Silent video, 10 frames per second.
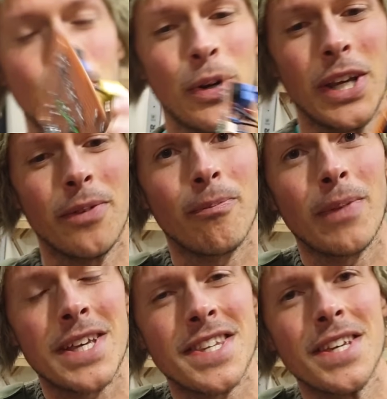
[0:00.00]
pretty
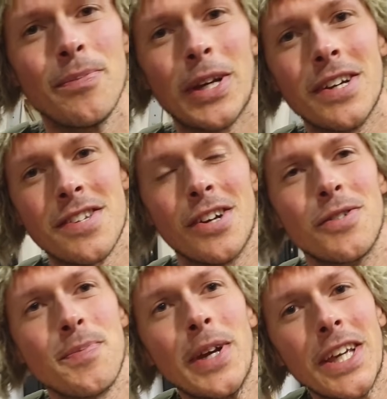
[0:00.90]
messy because I was
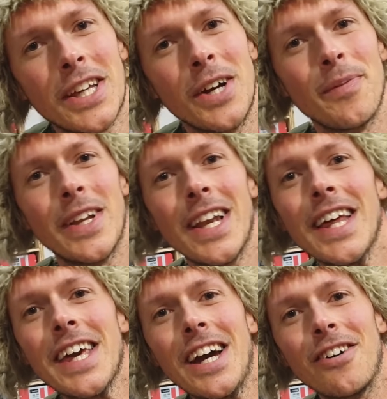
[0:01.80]
making up the
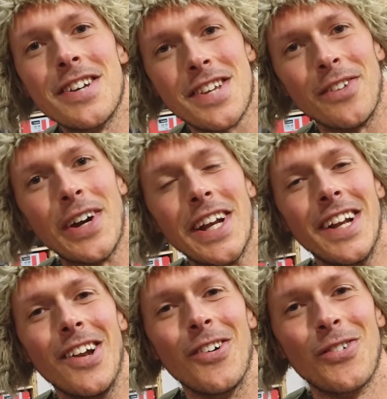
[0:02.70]
layout as I went
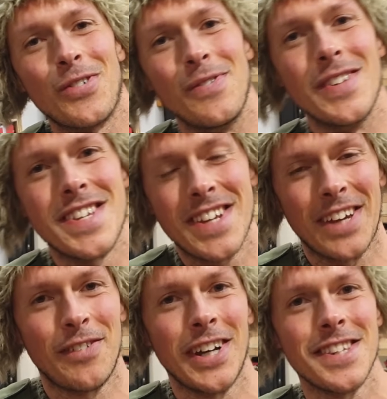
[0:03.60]
along from the
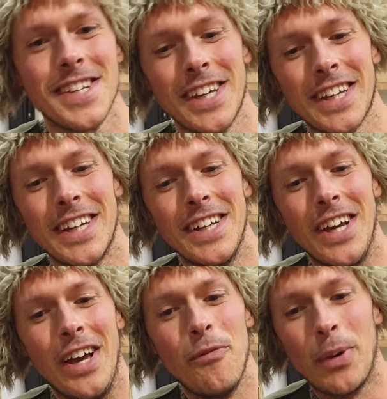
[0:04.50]
schematic,
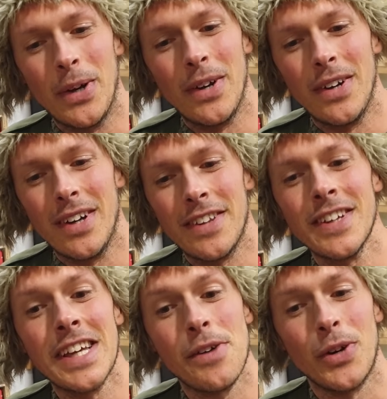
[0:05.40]
but I
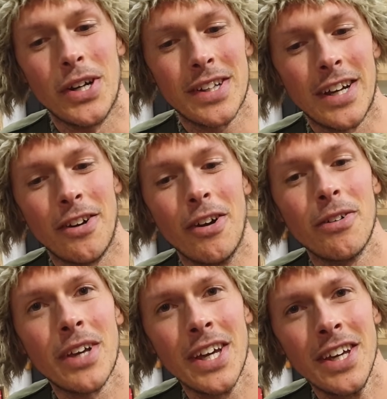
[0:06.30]
think it worked out
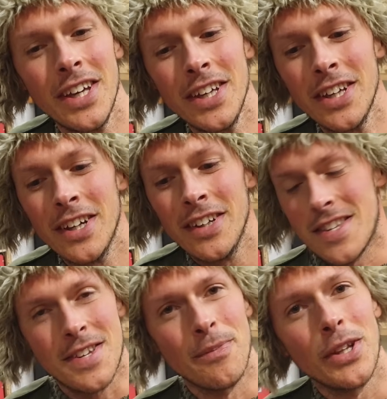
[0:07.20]
okay.
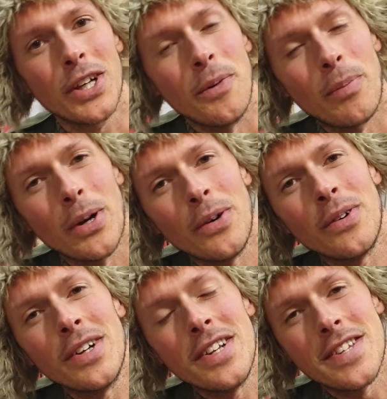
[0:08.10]
Some of the
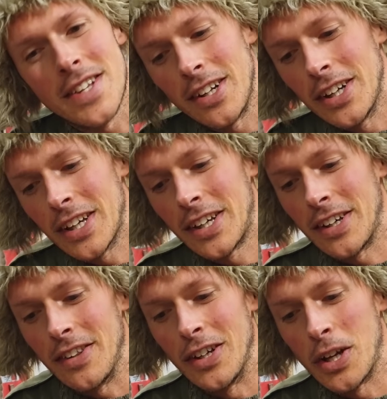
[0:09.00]
components, like
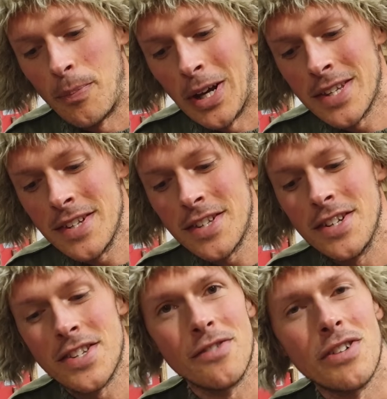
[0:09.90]
the
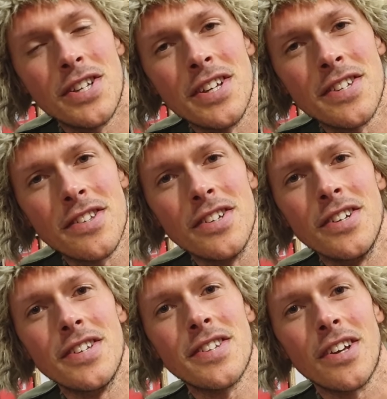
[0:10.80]
capacitors and
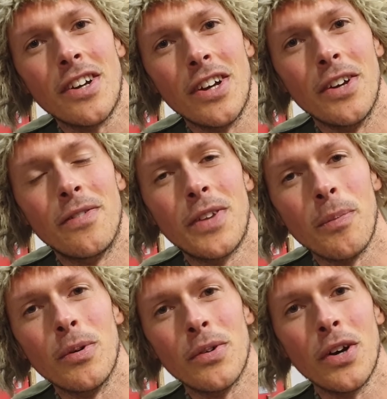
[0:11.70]
resistors, I've
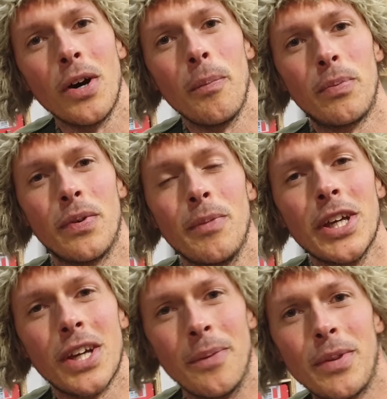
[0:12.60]
doubled up to
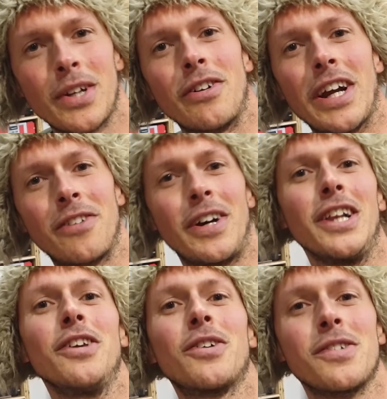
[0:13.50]
make up the correct
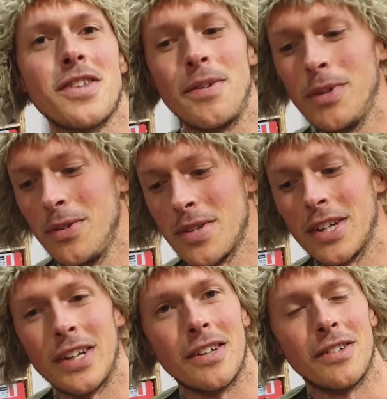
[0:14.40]
value because I'm
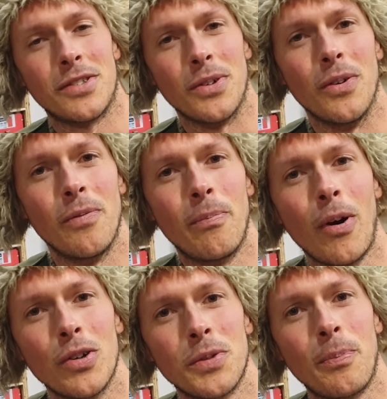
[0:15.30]
using sort of
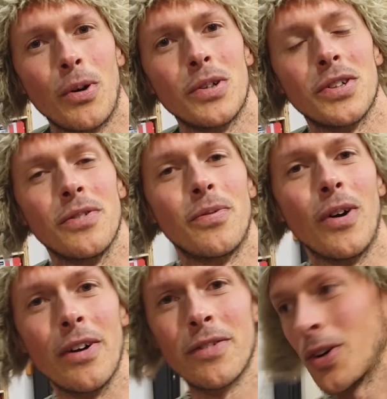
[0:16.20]
podge-podge of what I've